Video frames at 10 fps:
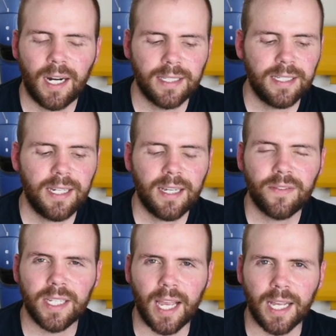I didn't have
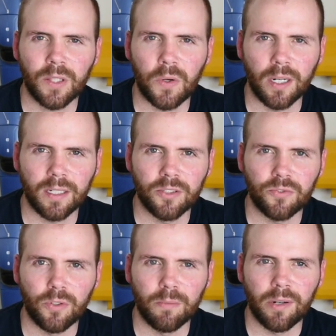any aileron
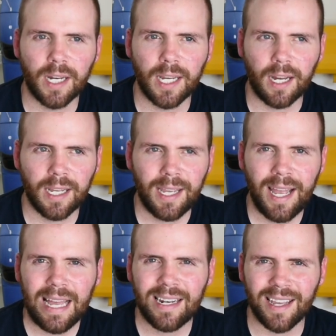control, but I
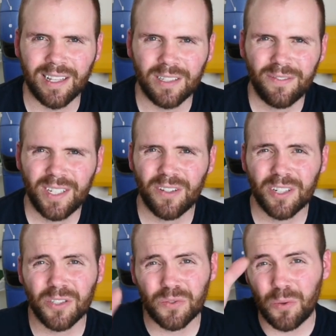had elevator
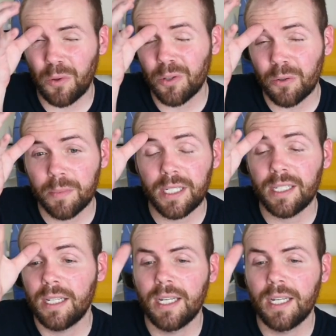control a little bit,